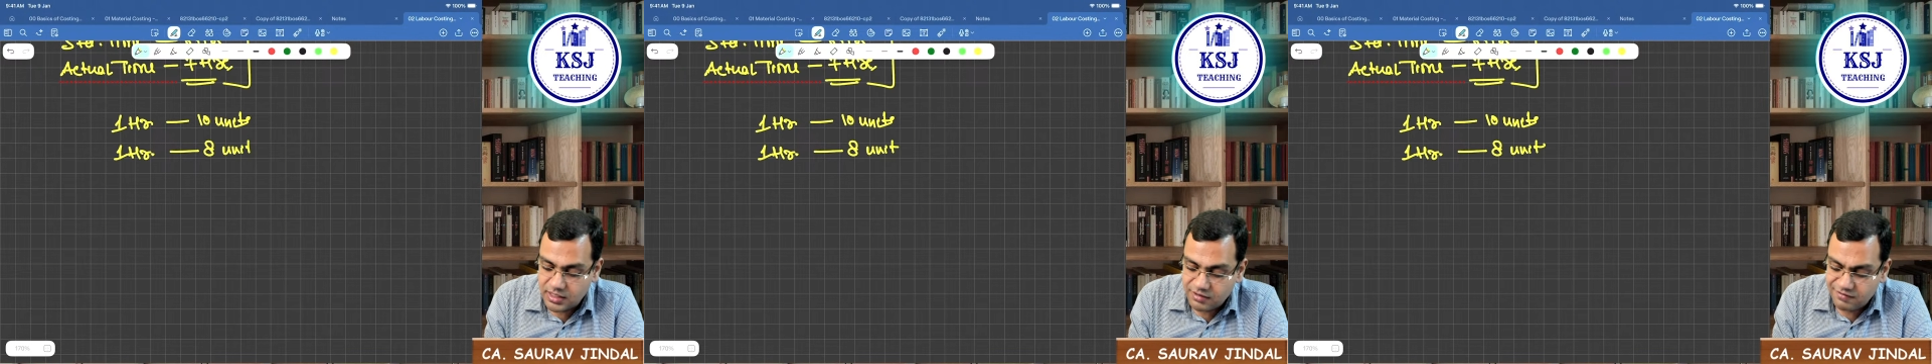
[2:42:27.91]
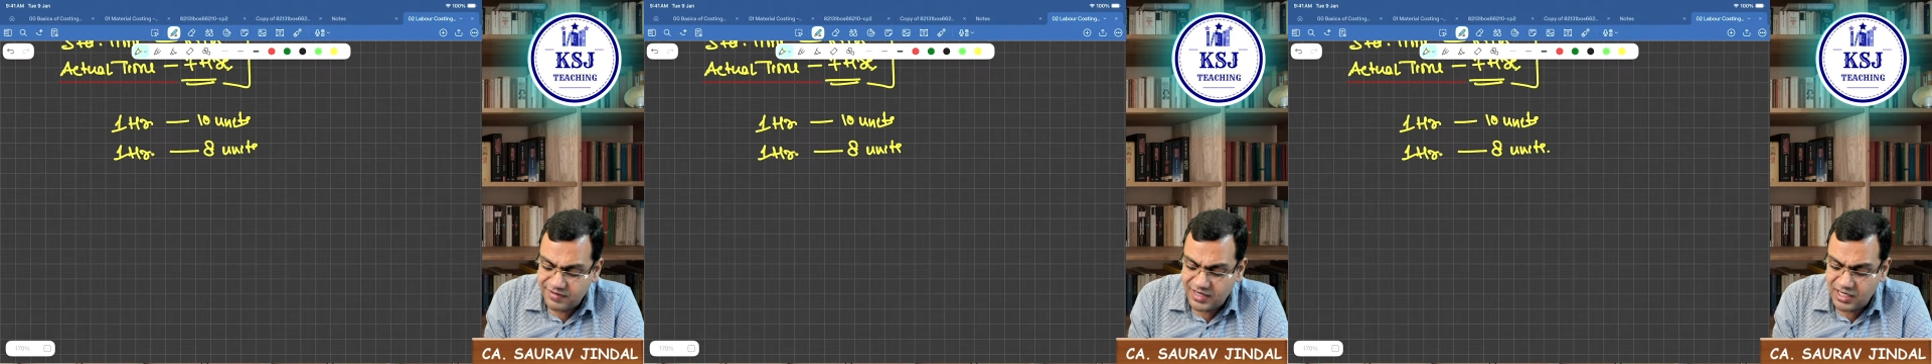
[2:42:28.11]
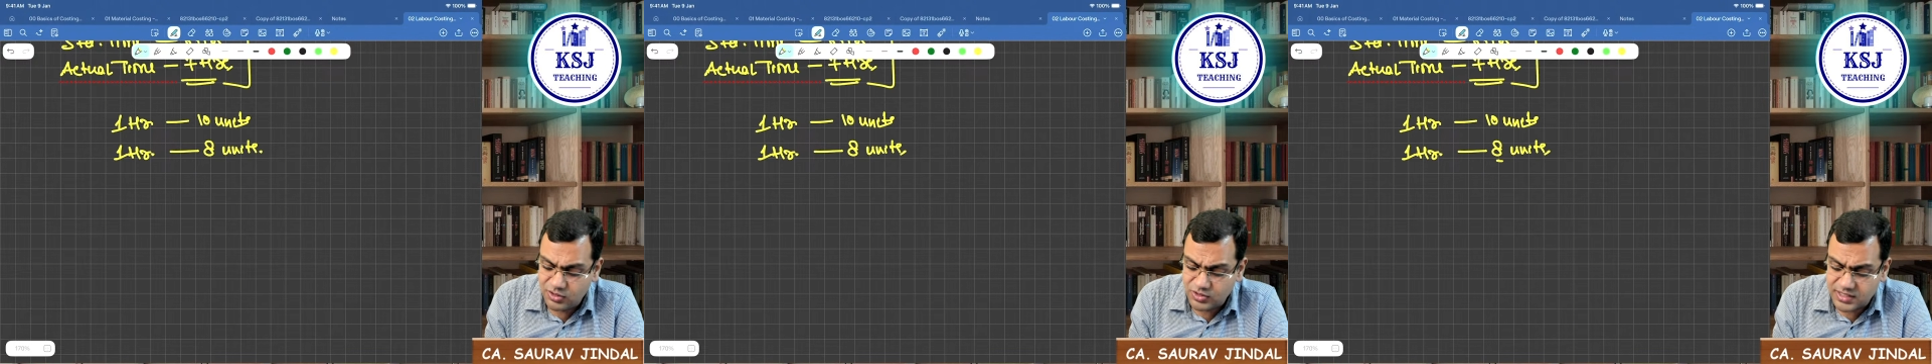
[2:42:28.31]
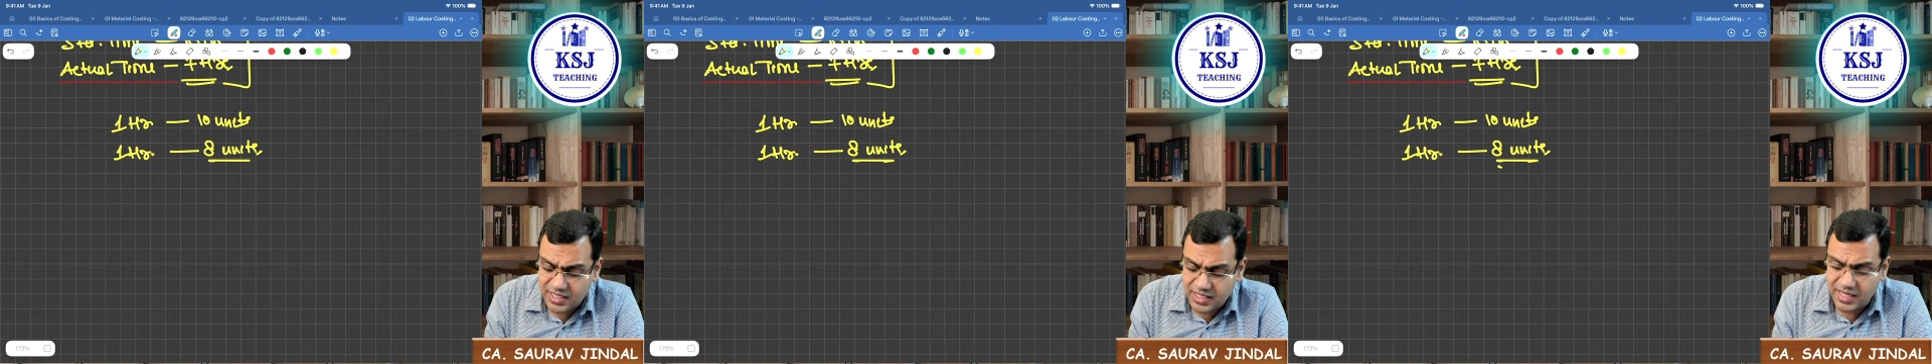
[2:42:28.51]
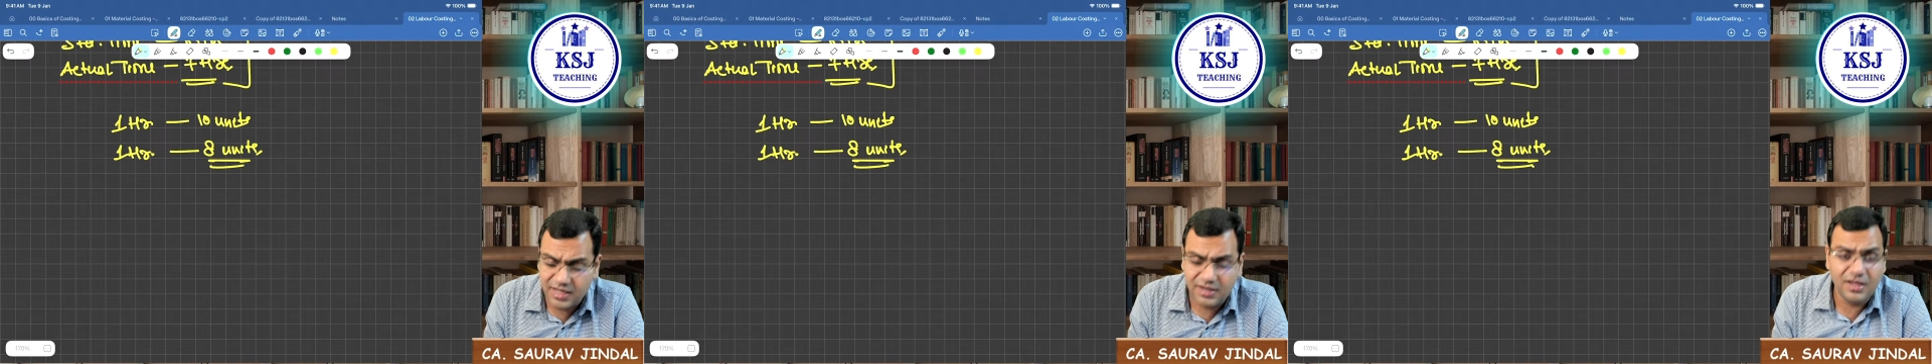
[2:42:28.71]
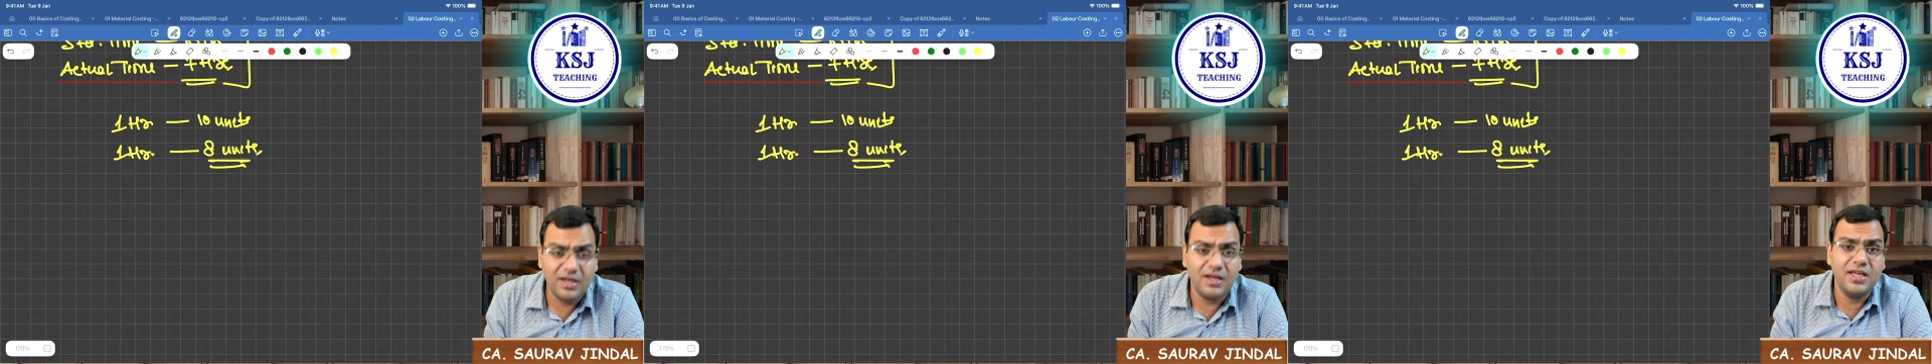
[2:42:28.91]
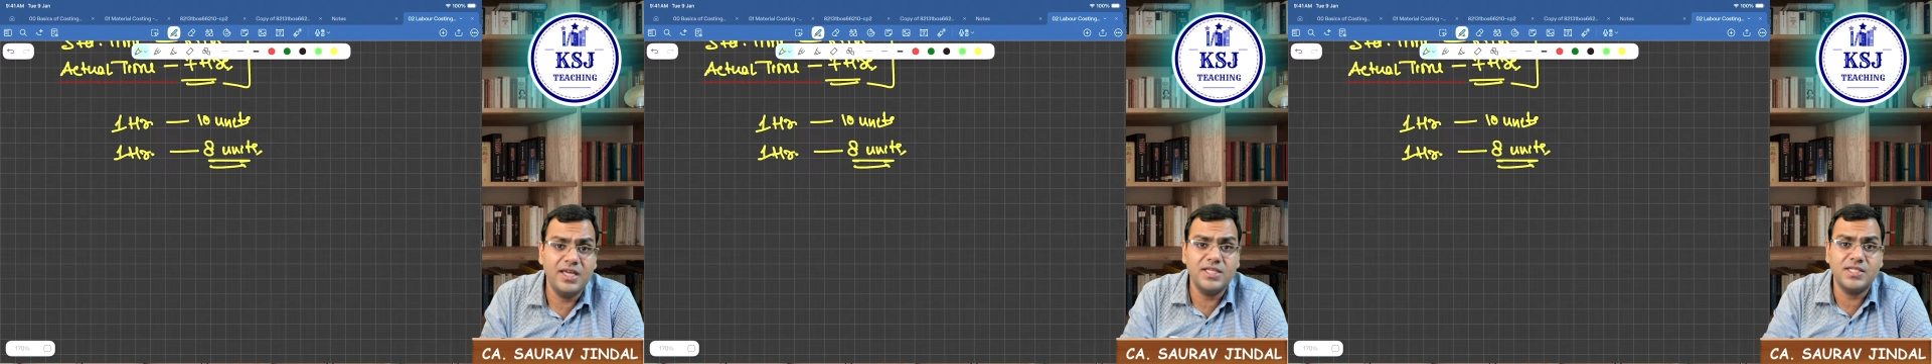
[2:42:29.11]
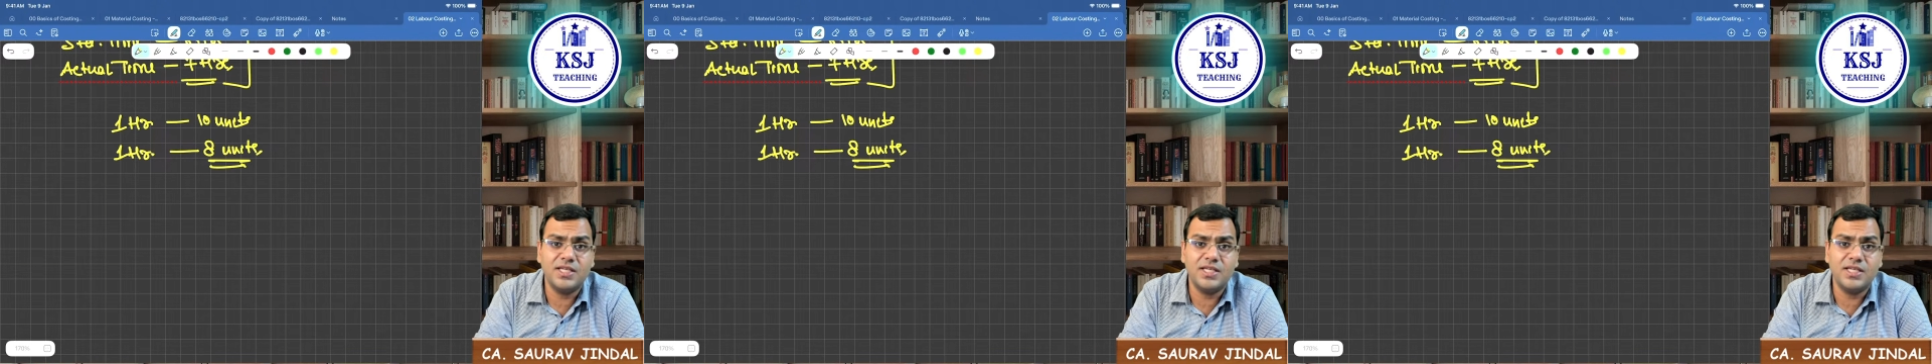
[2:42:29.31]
Will you say he is